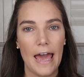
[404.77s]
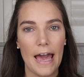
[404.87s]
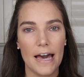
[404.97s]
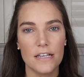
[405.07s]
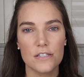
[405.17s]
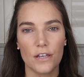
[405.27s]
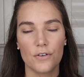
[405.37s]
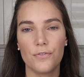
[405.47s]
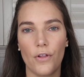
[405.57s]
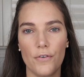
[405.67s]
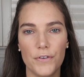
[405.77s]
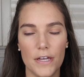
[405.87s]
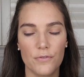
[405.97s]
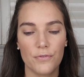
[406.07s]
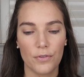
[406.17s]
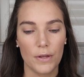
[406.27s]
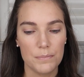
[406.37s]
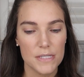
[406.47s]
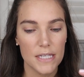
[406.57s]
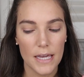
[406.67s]
as like fluffy and
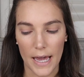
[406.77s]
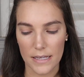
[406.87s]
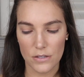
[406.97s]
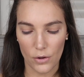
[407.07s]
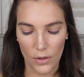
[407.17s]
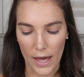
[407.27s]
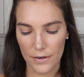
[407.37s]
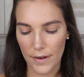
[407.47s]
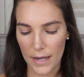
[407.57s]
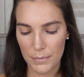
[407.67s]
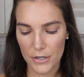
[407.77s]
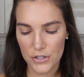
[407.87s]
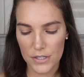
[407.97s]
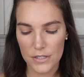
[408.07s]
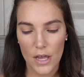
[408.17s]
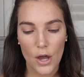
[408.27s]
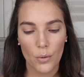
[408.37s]
flimsy as a lot of eye brushes,